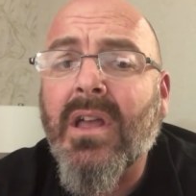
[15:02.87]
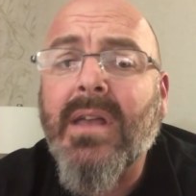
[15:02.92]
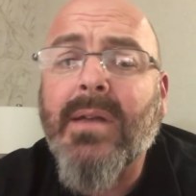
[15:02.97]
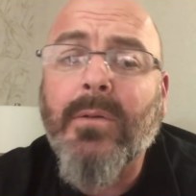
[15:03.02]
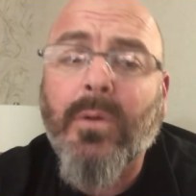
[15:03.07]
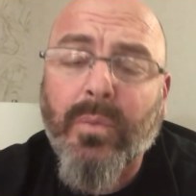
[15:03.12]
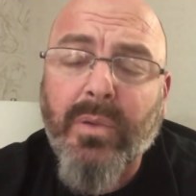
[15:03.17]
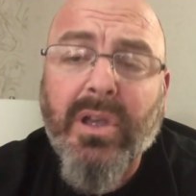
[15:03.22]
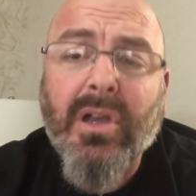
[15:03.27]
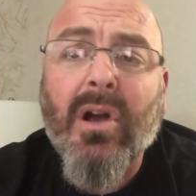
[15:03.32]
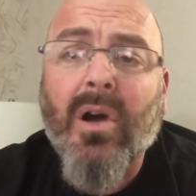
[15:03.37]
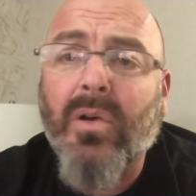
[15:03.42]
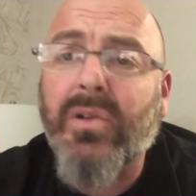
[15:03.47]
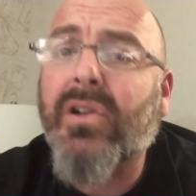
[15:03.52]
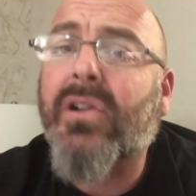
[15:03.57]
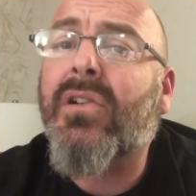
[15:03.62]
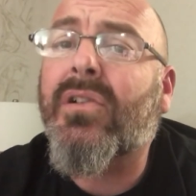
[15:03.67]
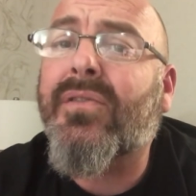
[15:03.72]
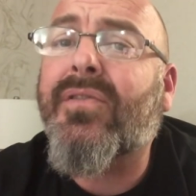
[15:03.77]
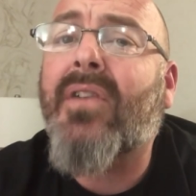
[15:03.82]
And when we go,
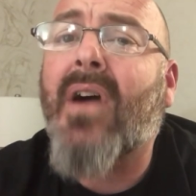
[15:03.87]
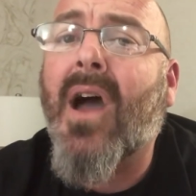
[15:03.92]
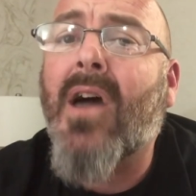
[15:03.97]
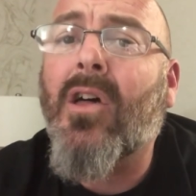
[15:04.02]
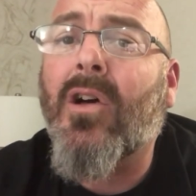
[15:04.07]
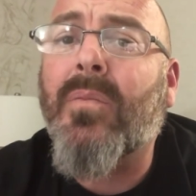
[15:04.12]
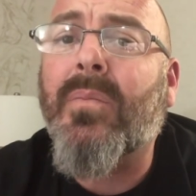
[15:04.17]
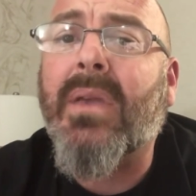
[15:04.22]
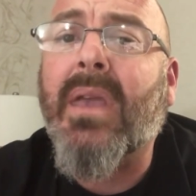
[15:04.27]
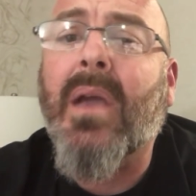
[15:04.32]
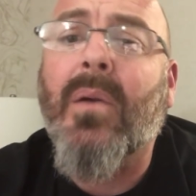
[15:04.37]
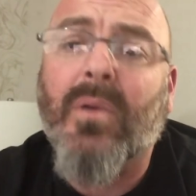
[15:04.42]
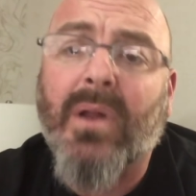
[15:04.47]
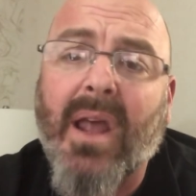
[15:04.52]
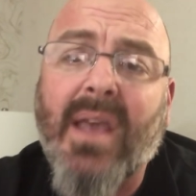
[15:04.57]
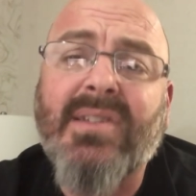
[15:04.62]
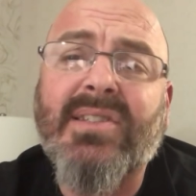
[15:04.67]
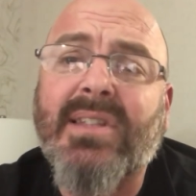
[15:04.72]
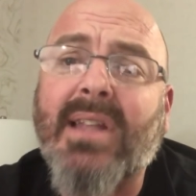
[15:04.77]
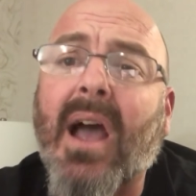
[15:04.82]
you're going to follow me. And when
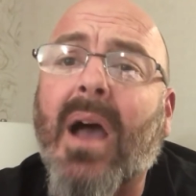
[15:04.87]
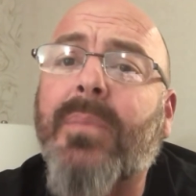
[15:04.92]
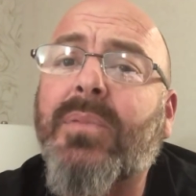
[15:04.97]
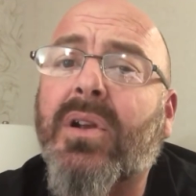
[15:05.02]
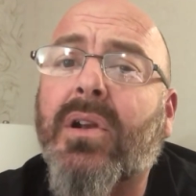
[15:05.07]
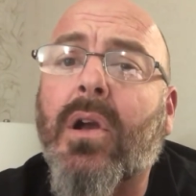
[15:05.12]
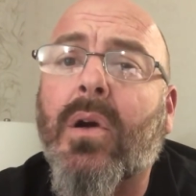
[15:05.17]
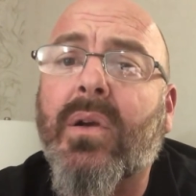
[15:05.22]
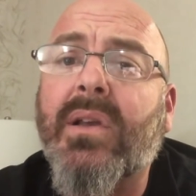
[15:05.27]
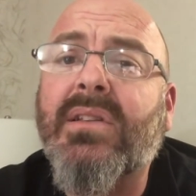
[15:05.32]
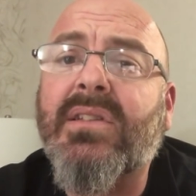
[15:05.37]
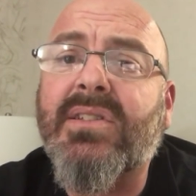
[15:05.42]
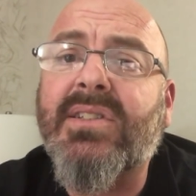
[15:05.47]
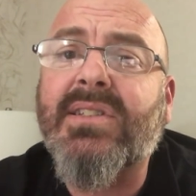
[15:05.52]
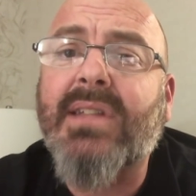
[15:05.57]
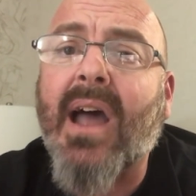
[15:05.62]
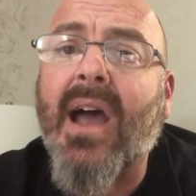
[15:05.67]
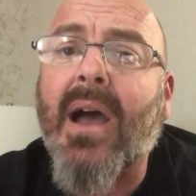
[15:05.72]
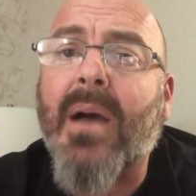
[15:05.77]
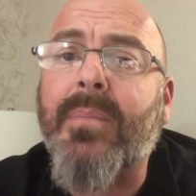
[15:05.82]
I stop, you're going to
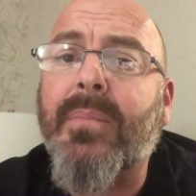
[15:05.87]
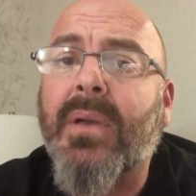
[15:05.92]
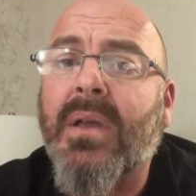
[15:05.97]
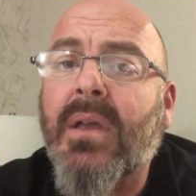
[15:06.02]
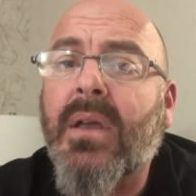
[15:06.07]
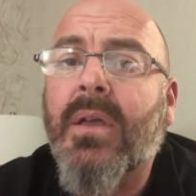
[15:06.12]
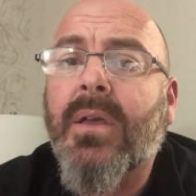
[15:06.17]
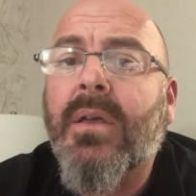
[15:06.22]
stop.